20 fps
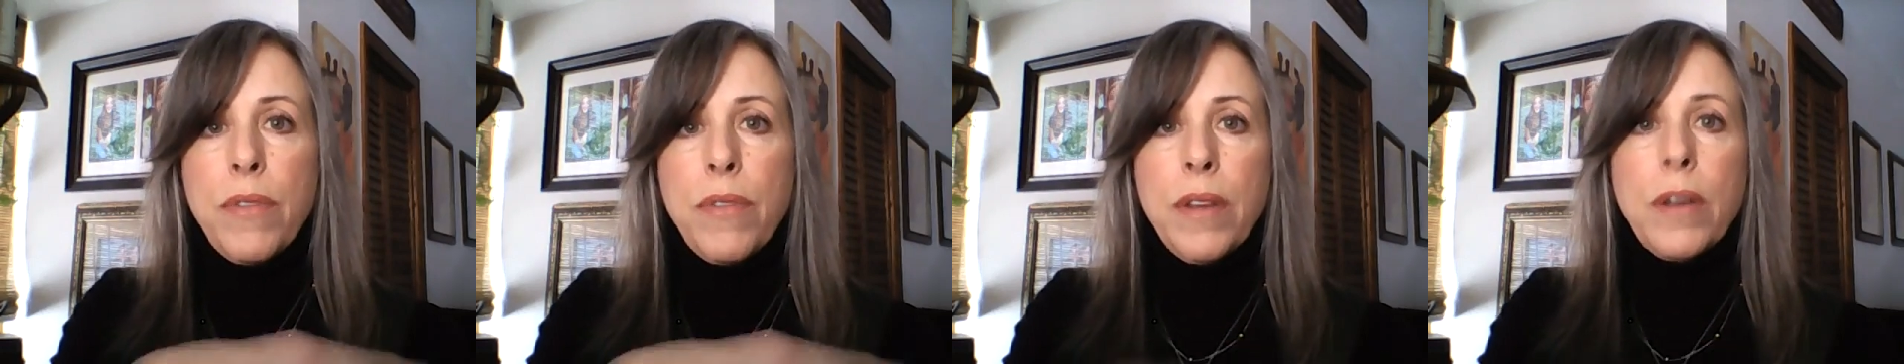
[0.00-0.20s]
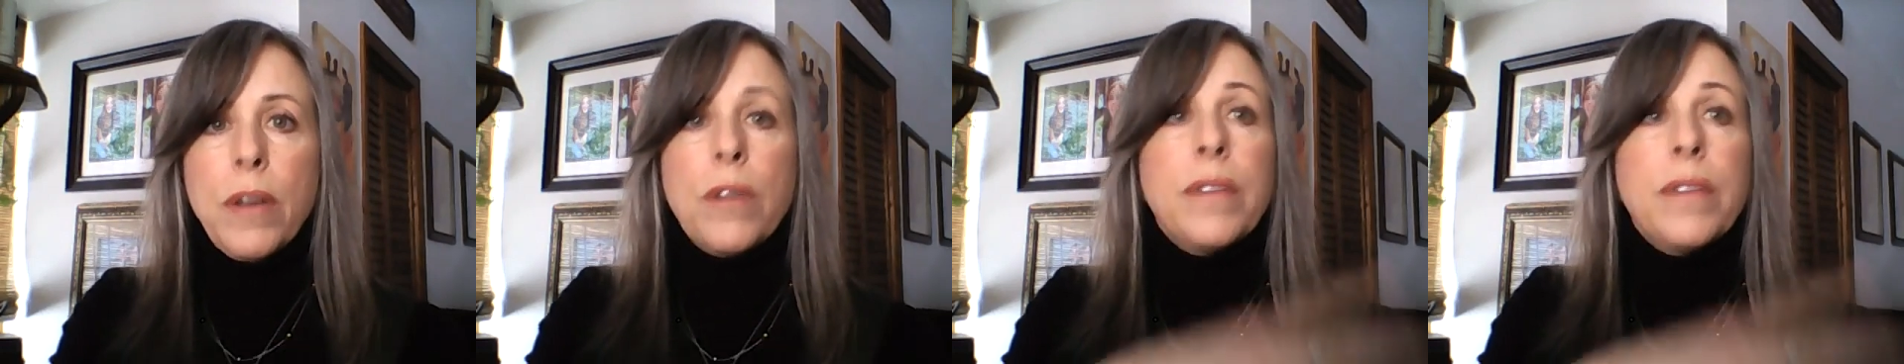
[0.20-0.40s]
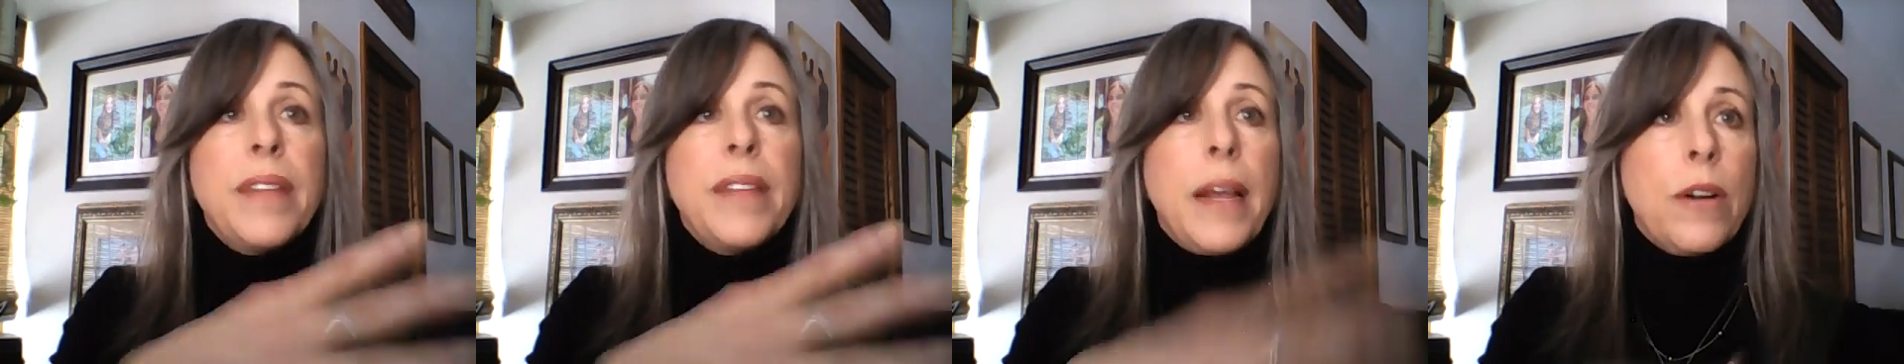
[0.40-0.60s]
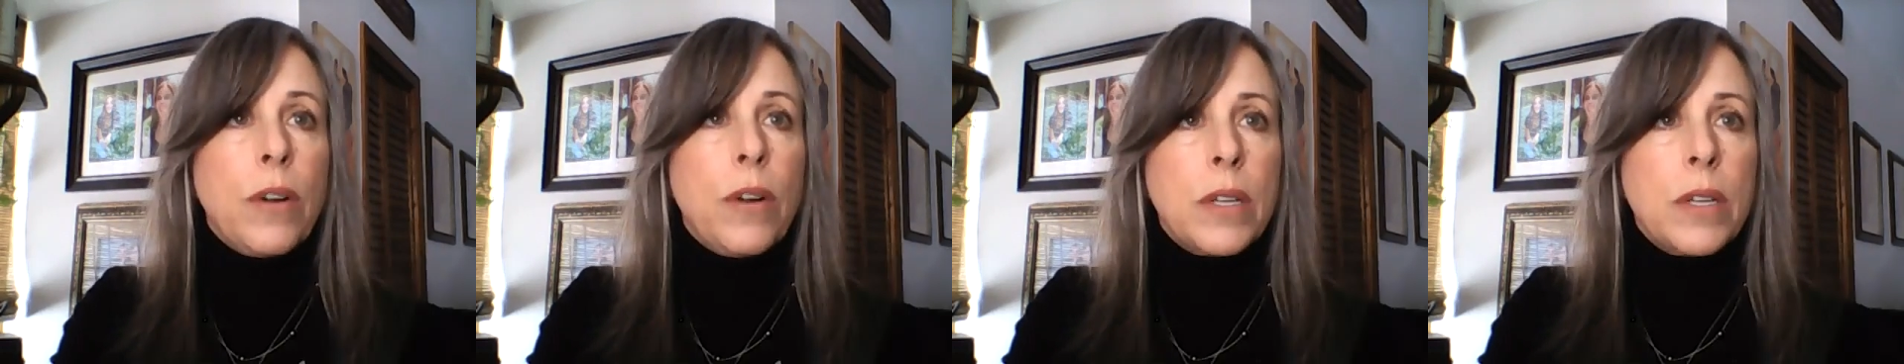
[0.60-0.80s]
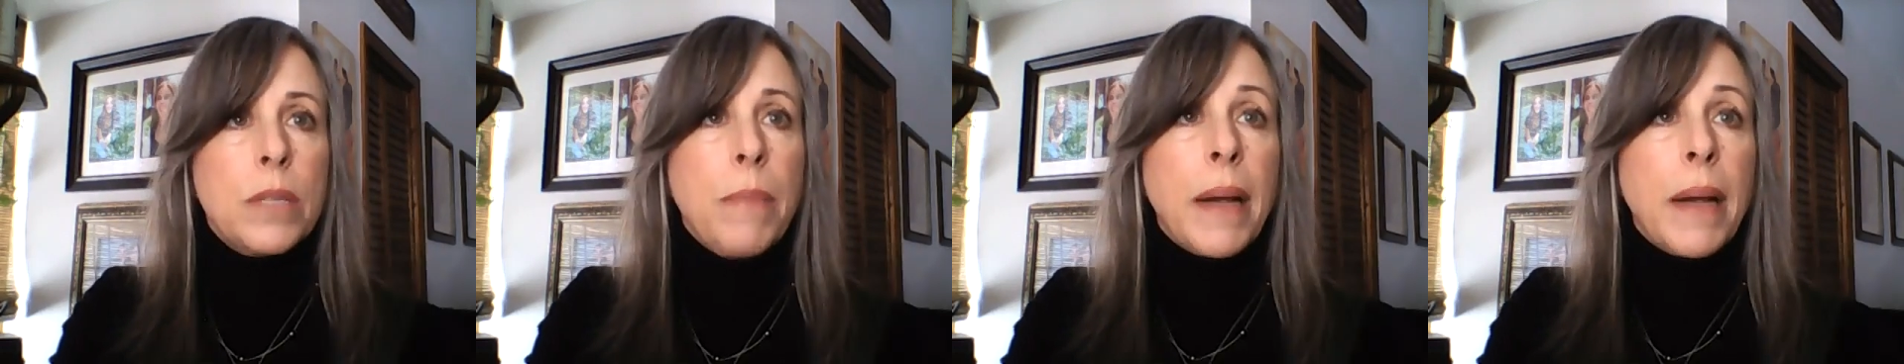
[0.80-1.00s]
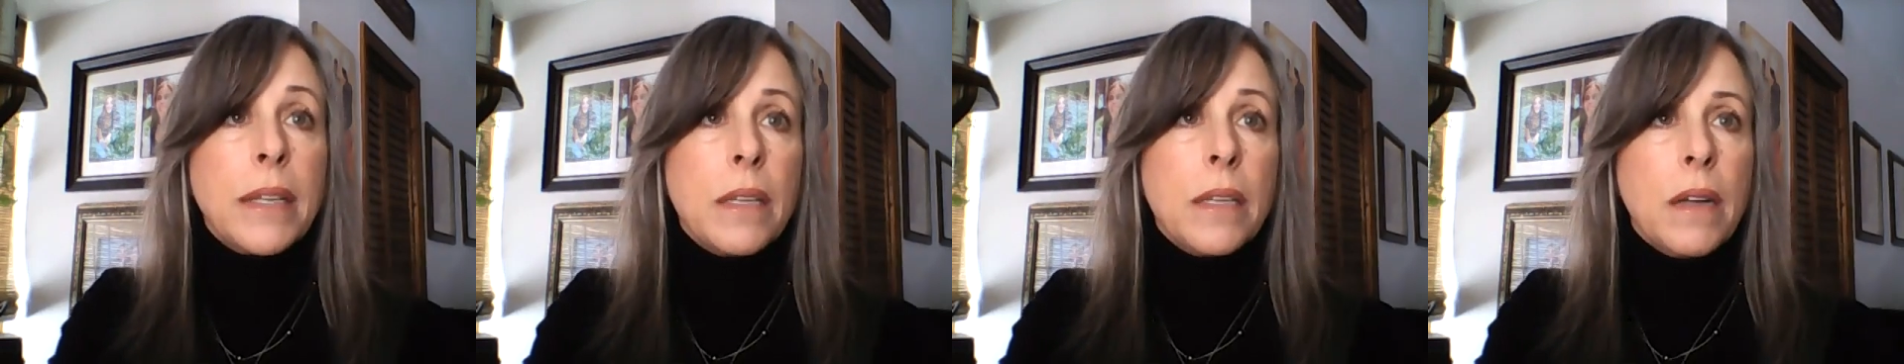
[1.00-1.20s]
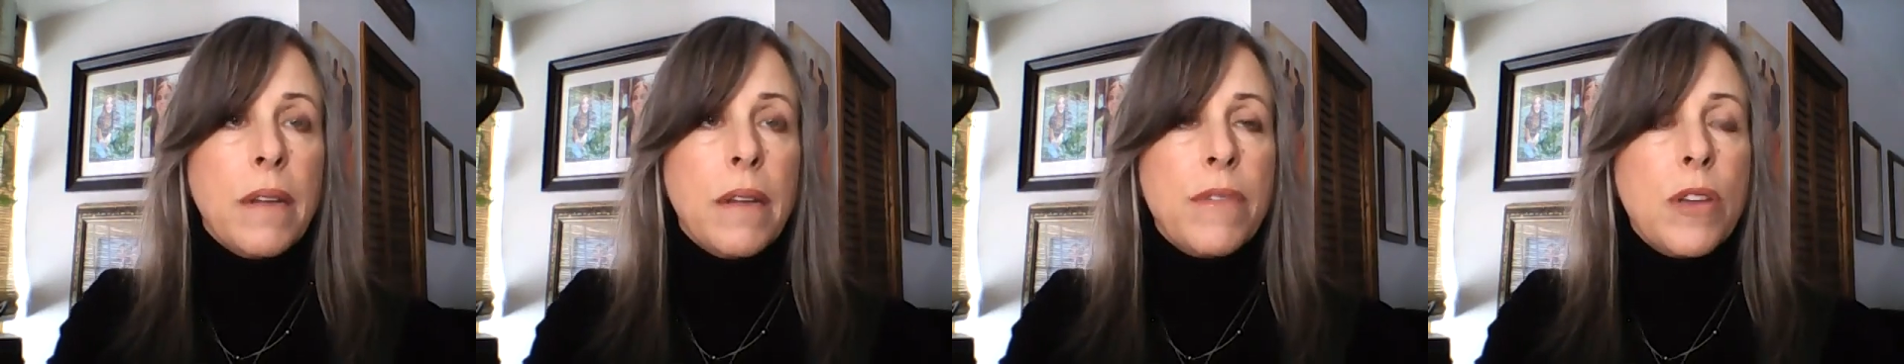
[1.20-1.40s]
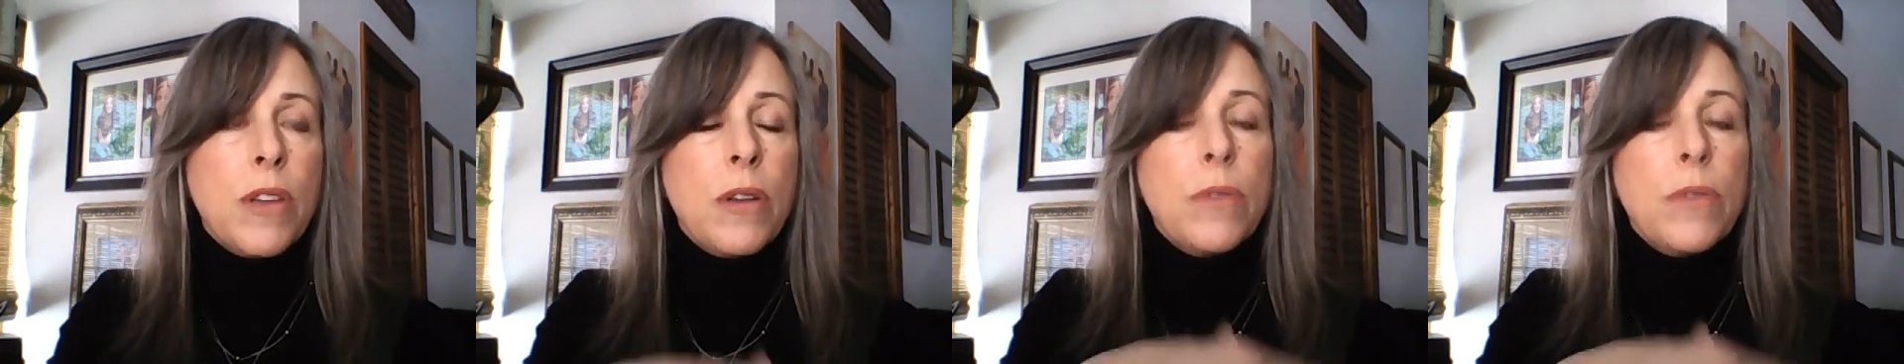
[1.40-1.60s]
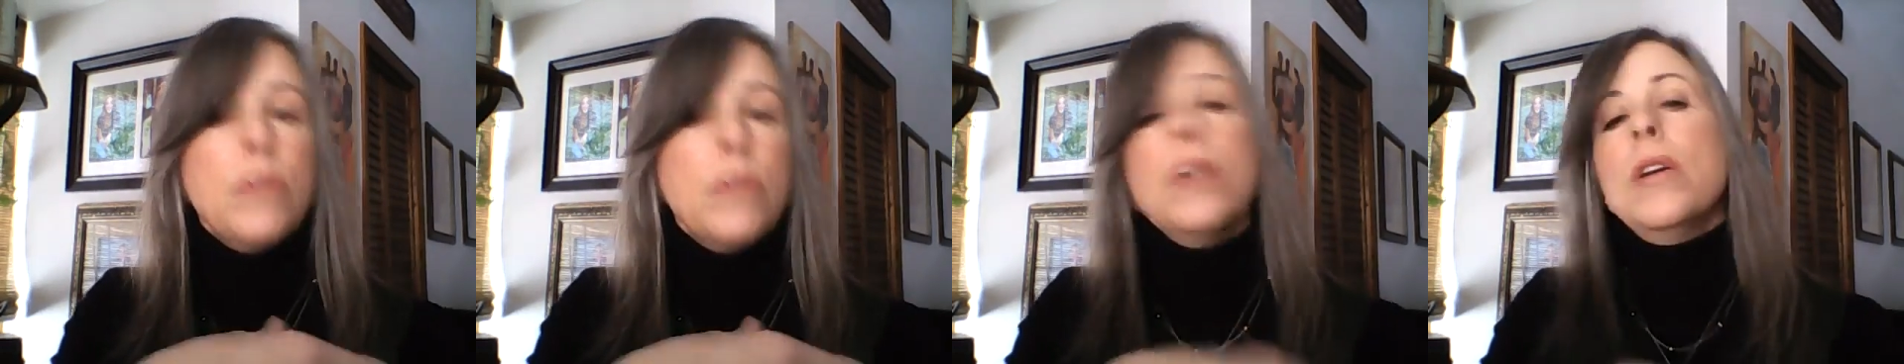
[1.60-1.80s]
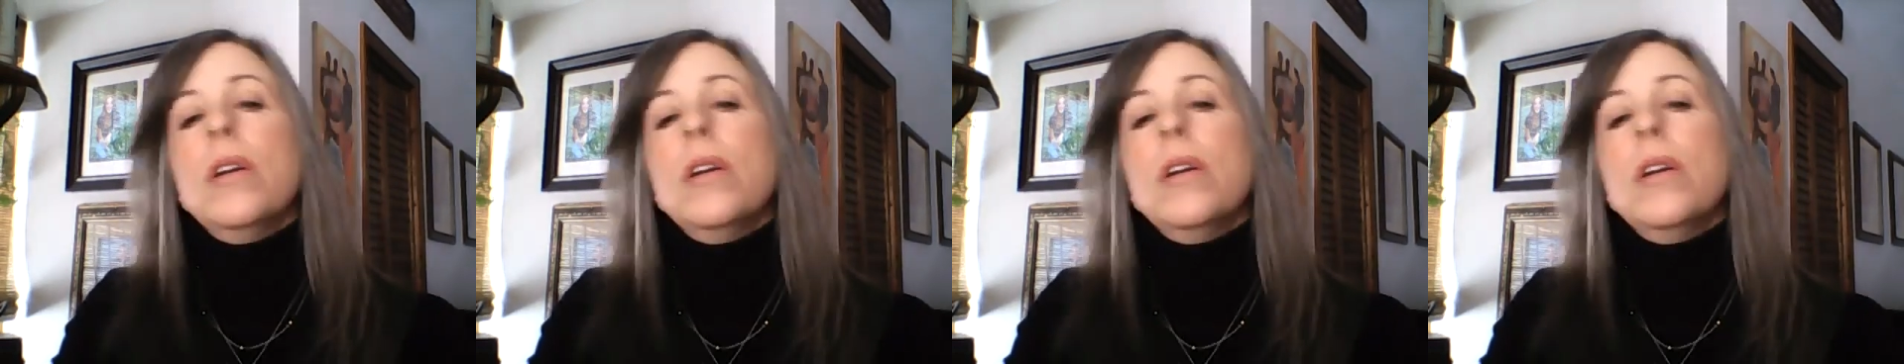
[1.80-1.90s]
think that are expected of you.